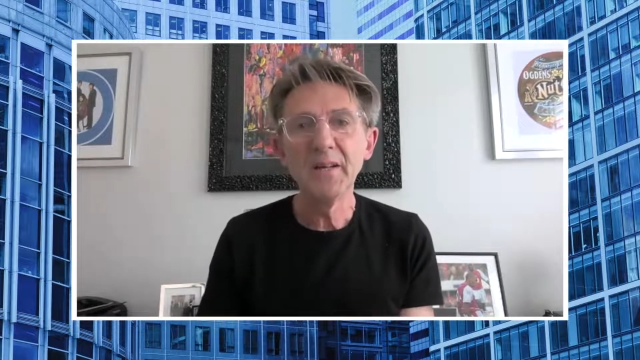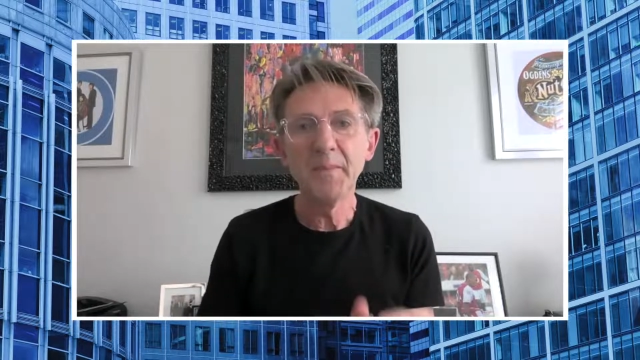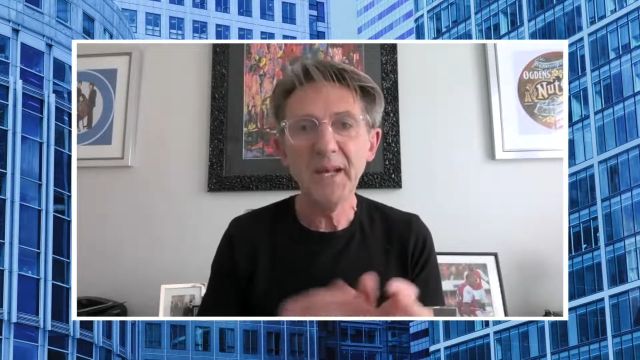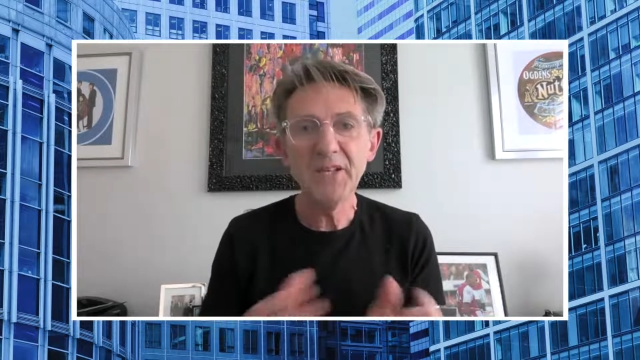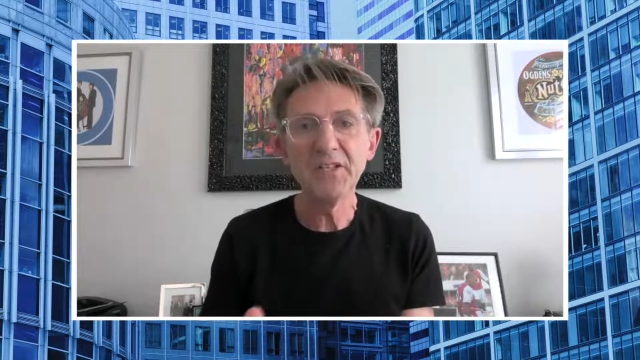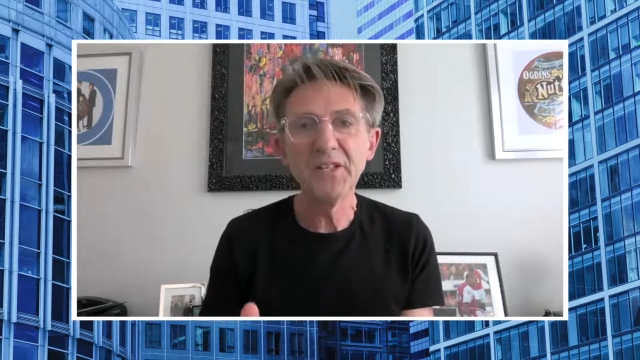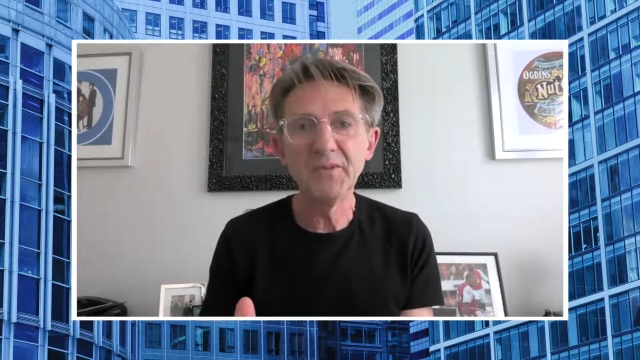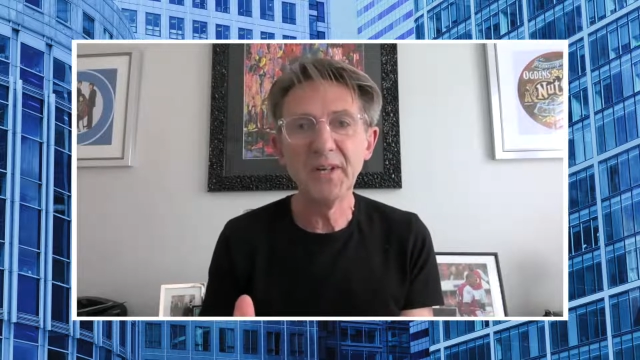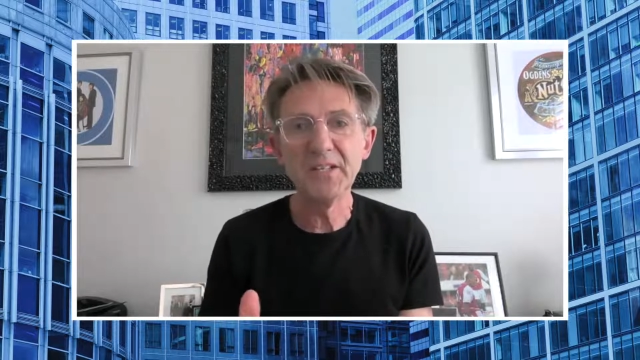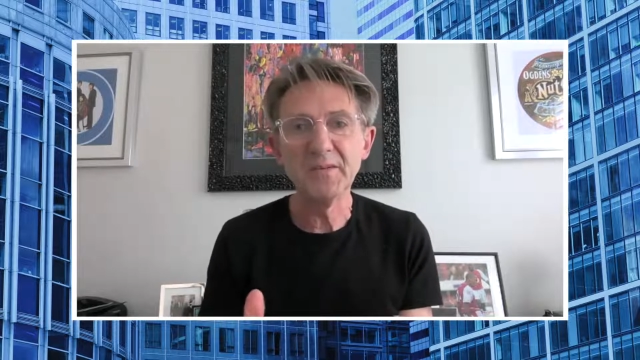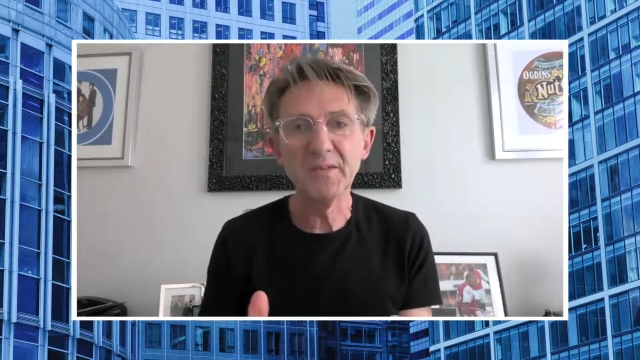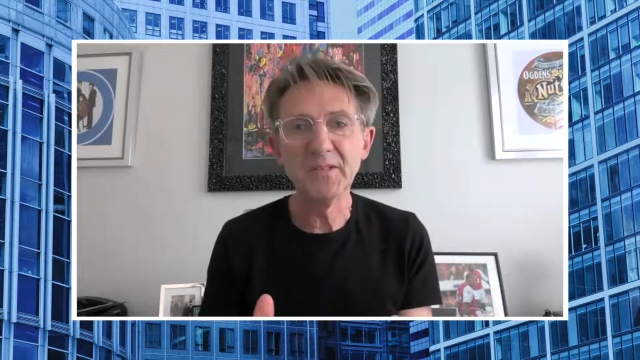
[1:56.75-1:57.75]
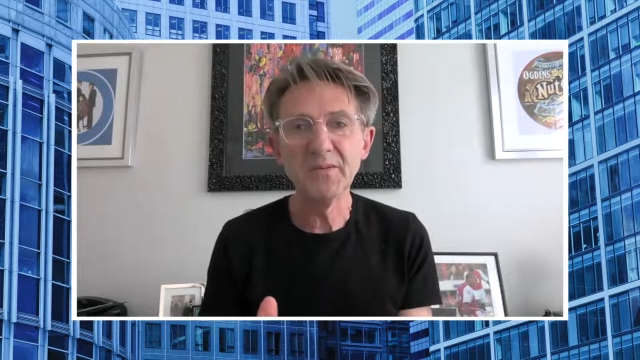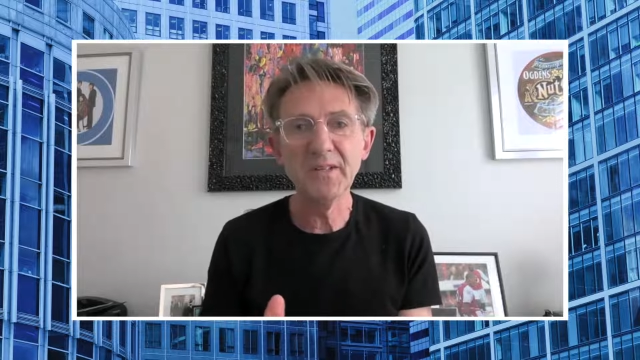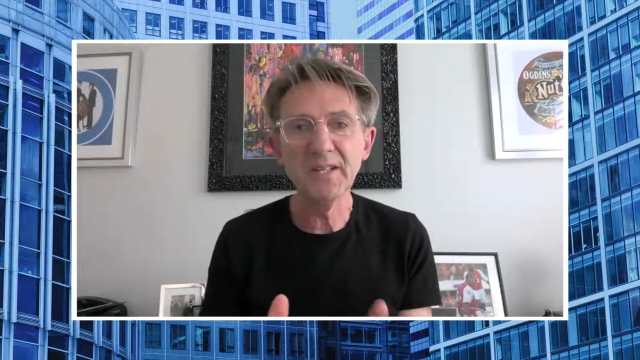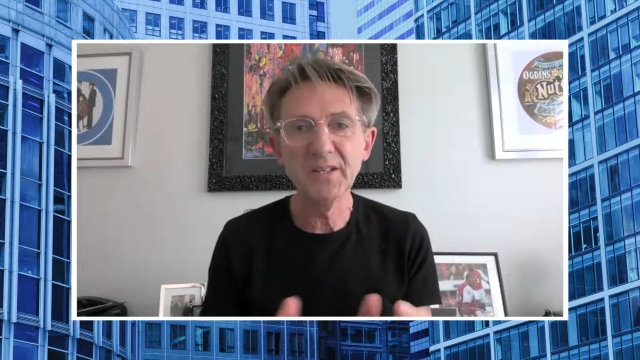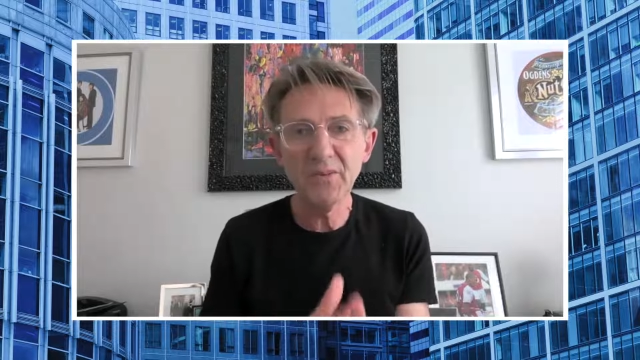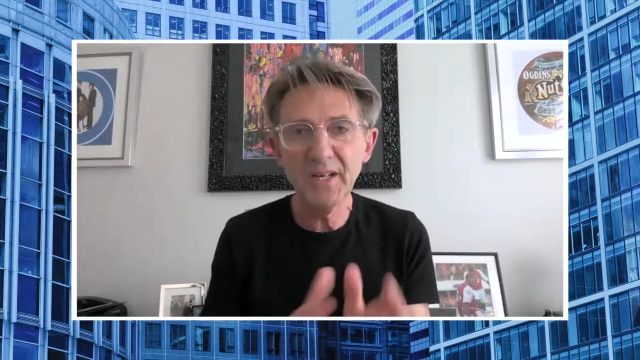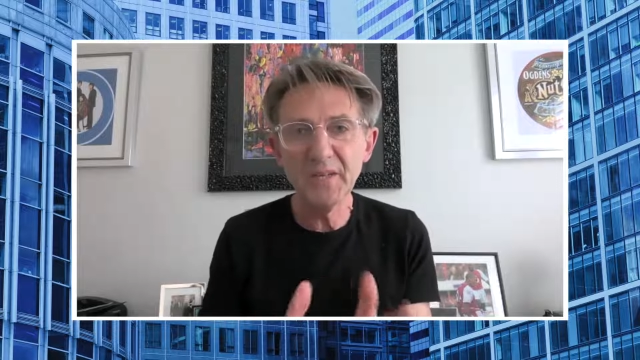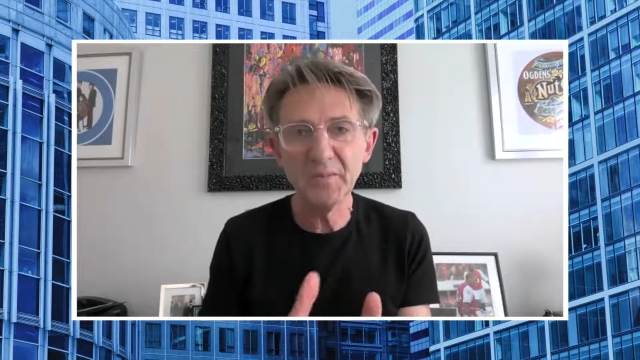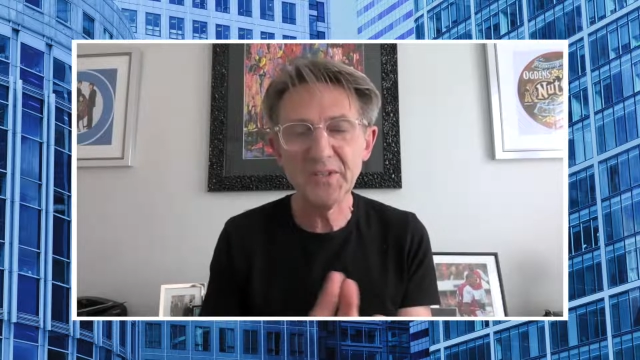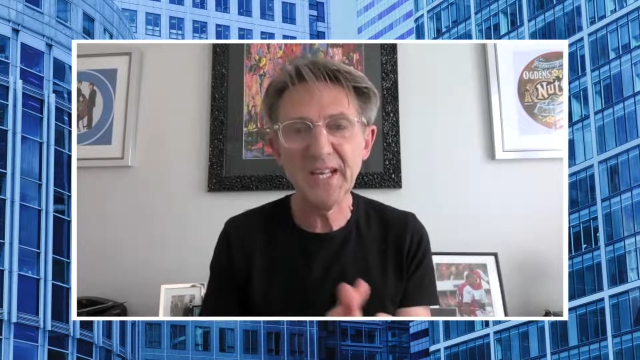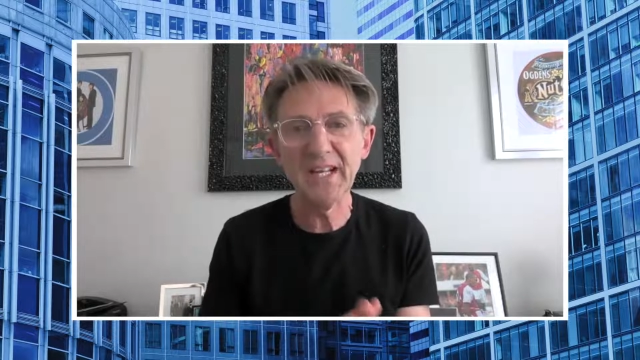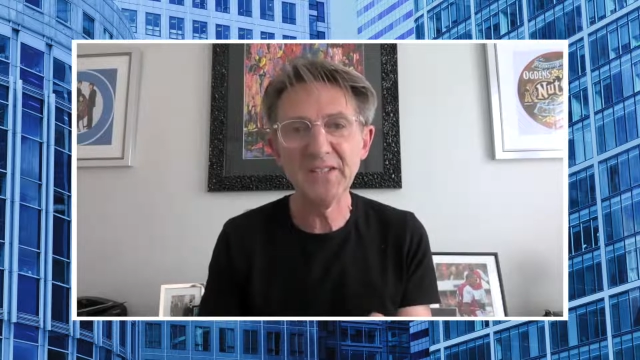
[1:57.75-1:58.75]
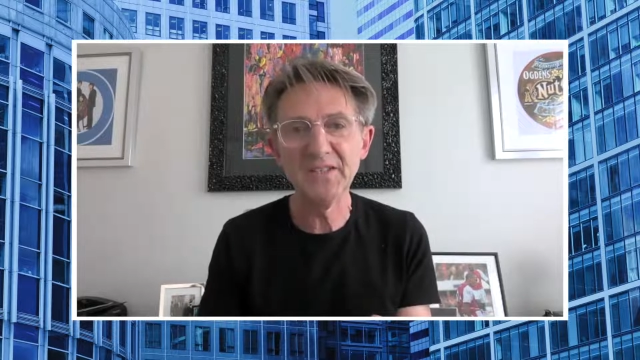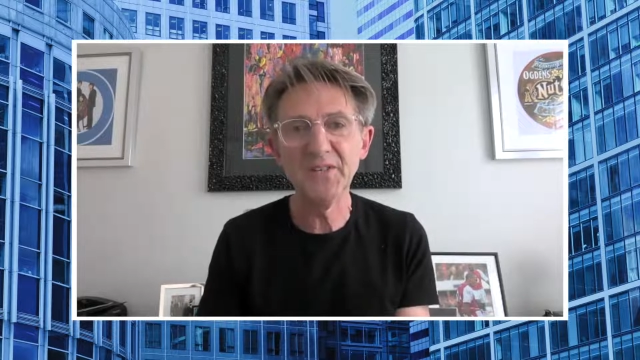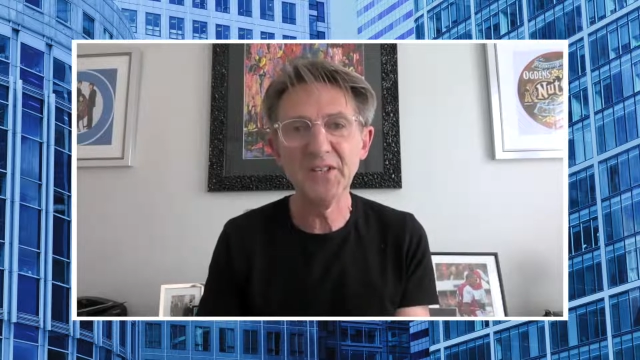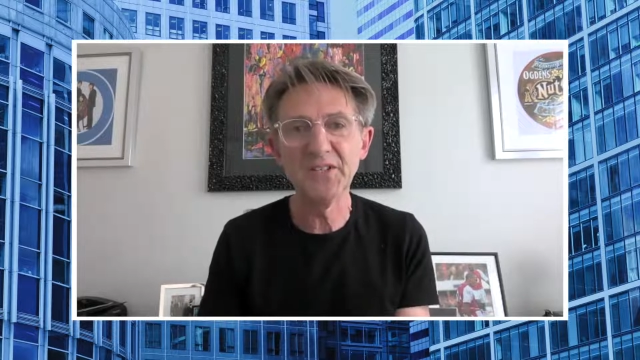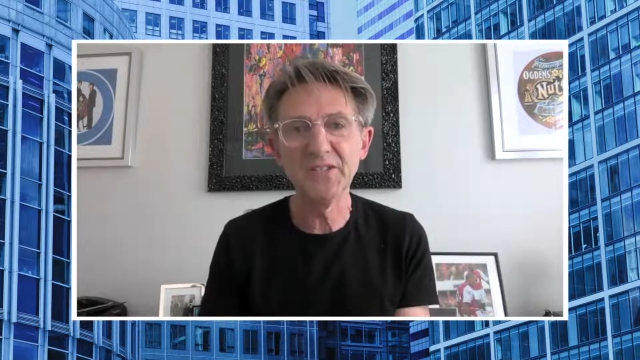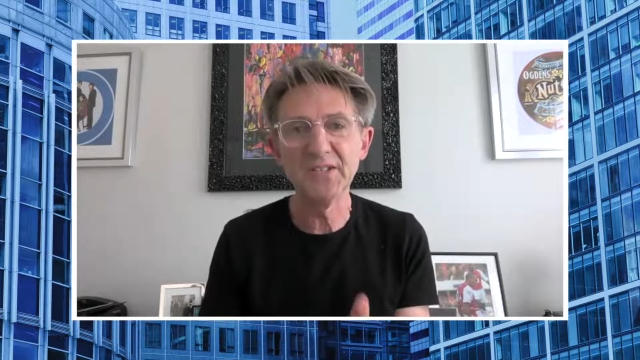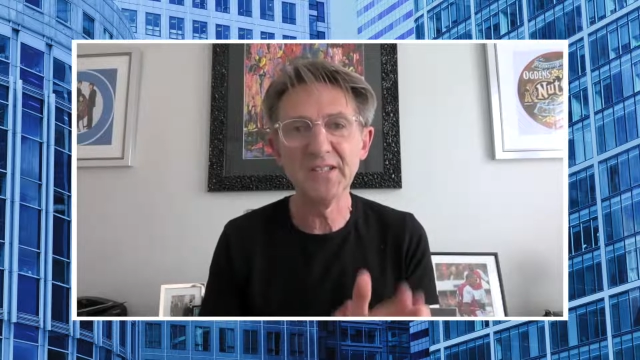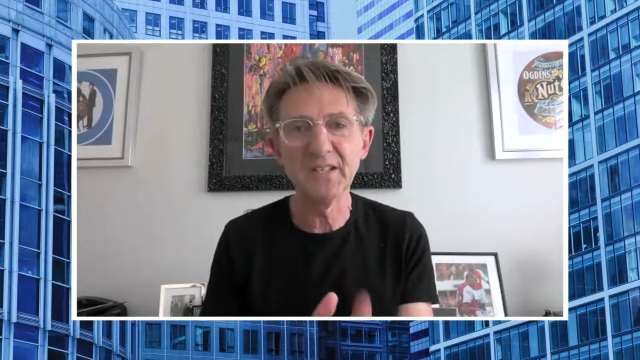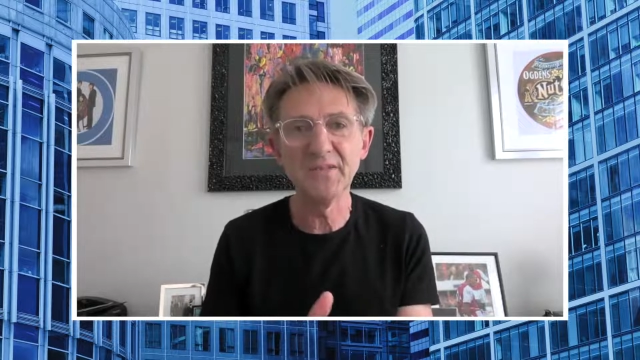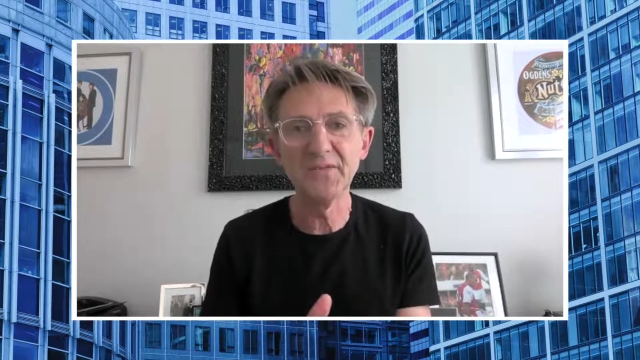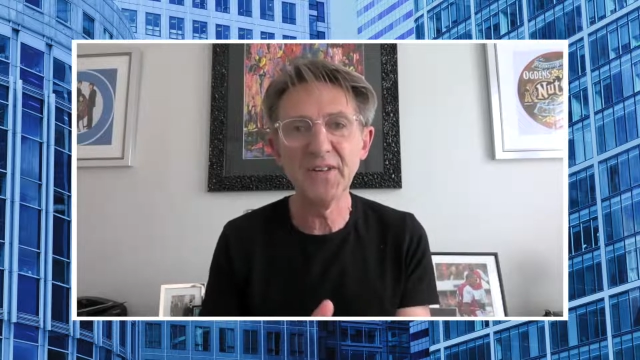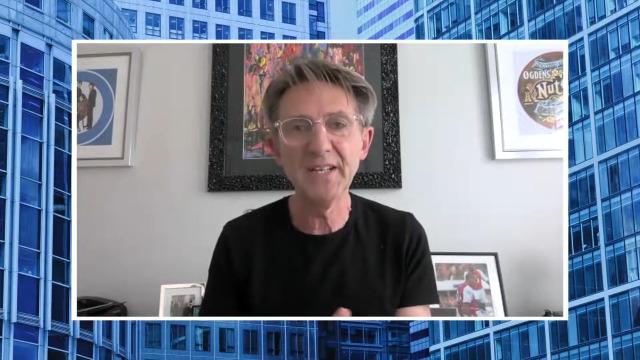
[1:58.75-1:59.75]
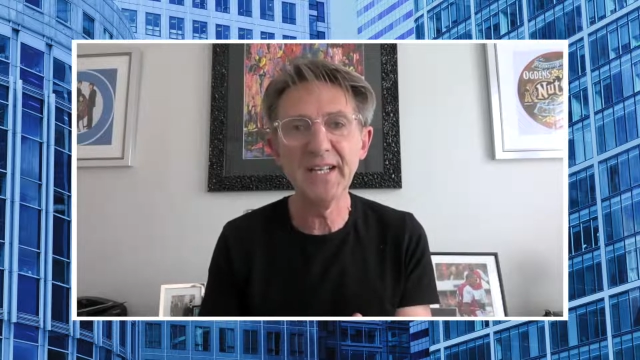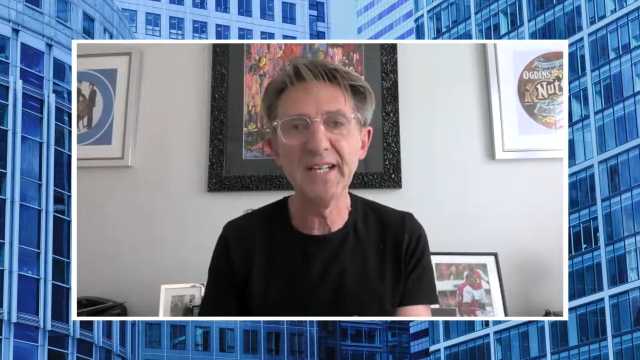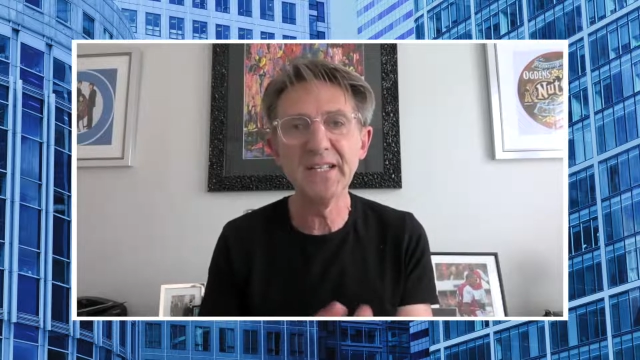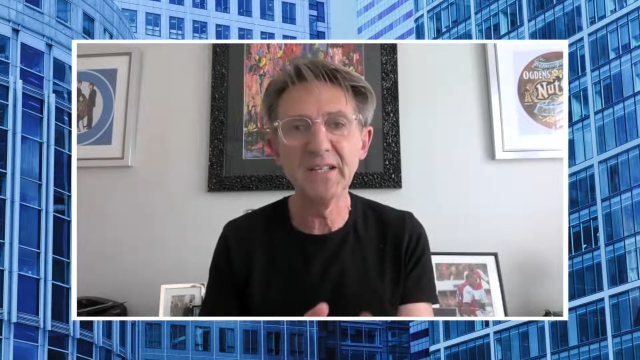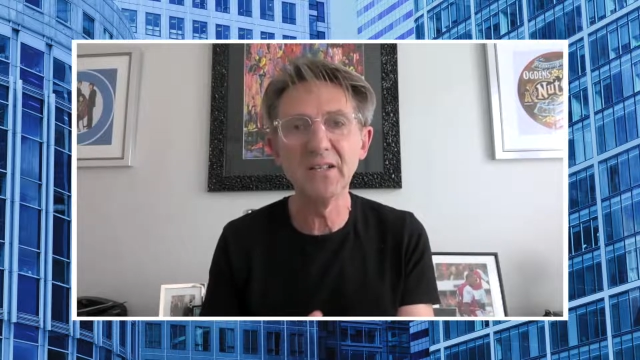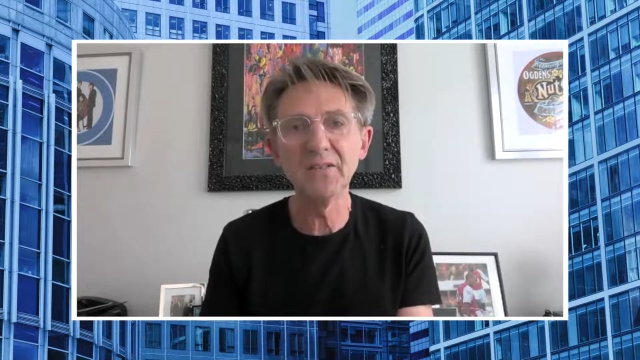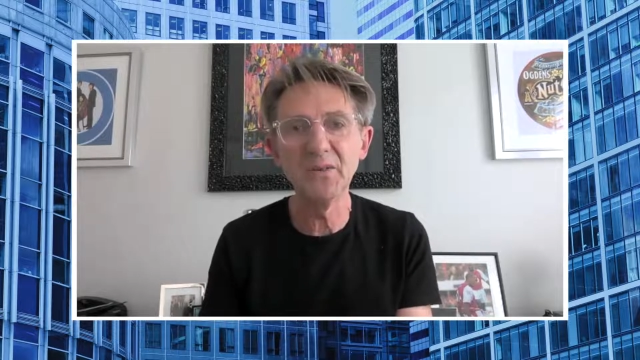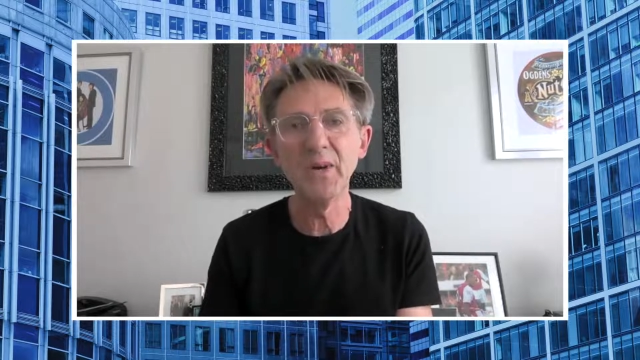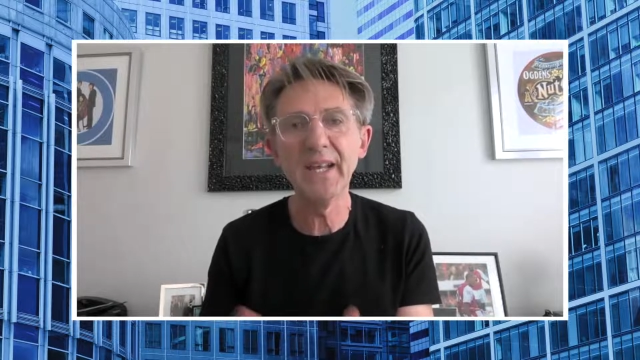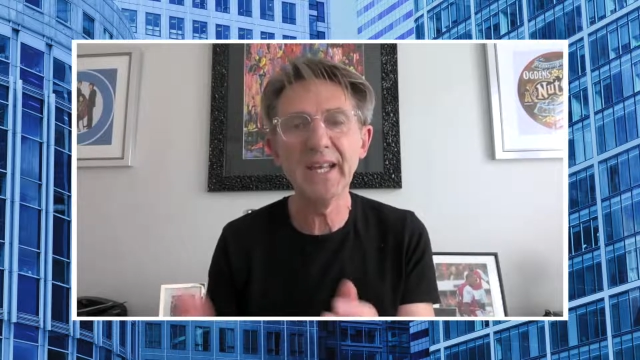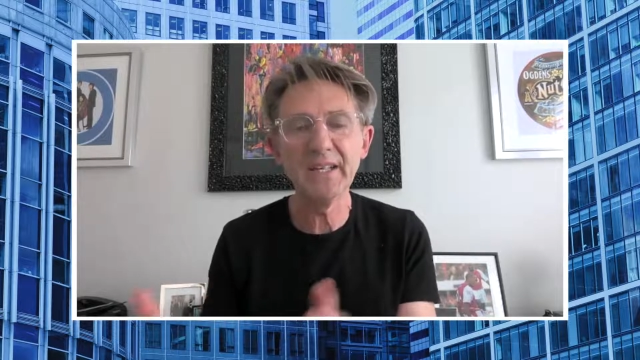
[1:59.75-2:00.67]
pension arrangements with incredible tax efficiencies at the front end along the way,